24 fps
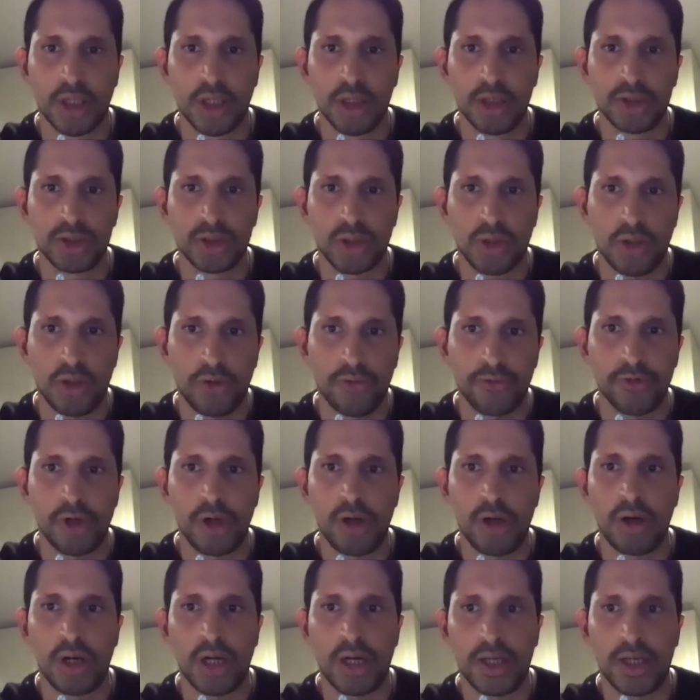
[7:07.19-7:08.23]
So
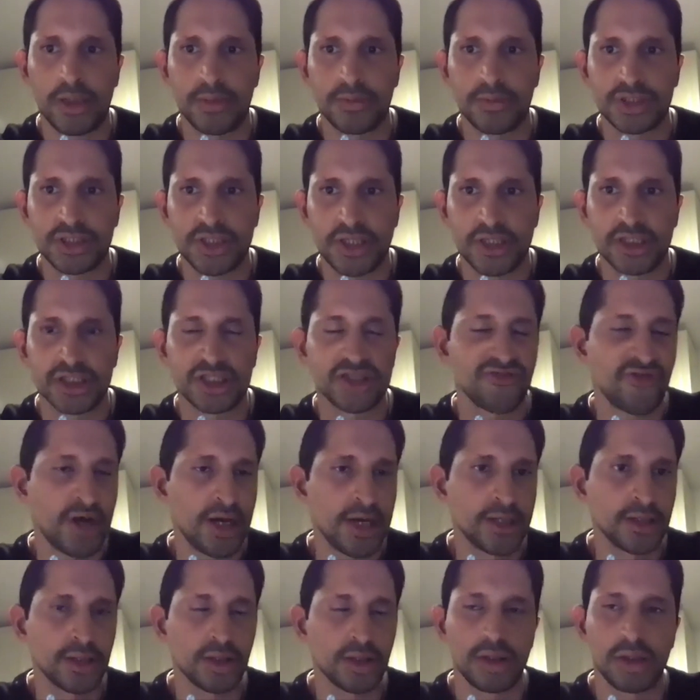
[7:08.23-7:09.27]
overall, I'm
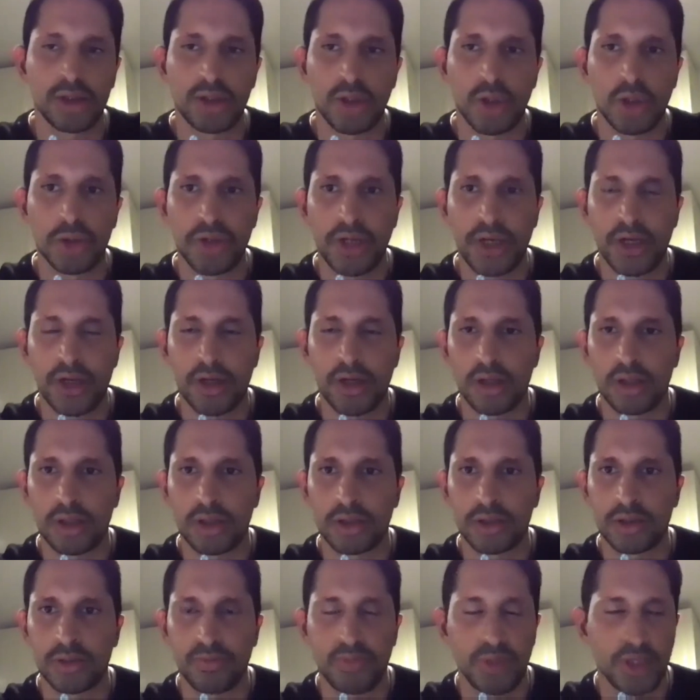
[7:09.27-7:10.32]
satisfied, although there
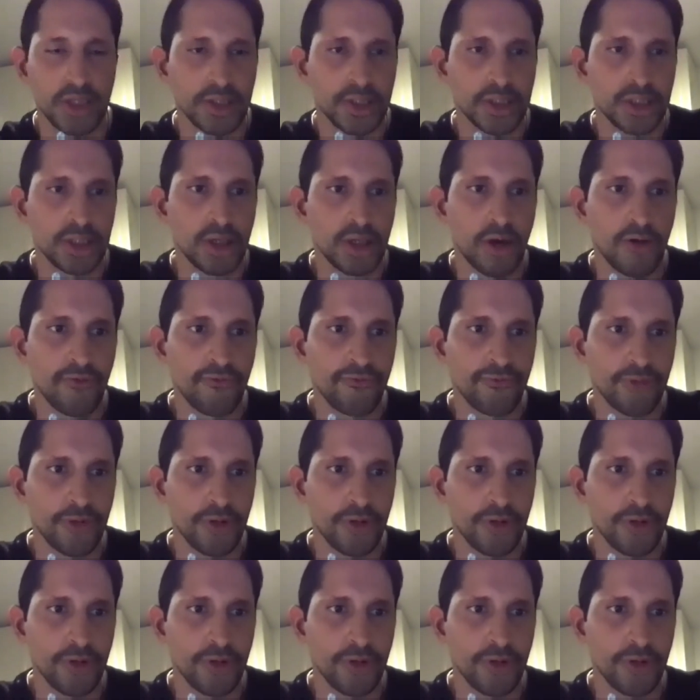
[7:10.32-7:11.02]
are plenty of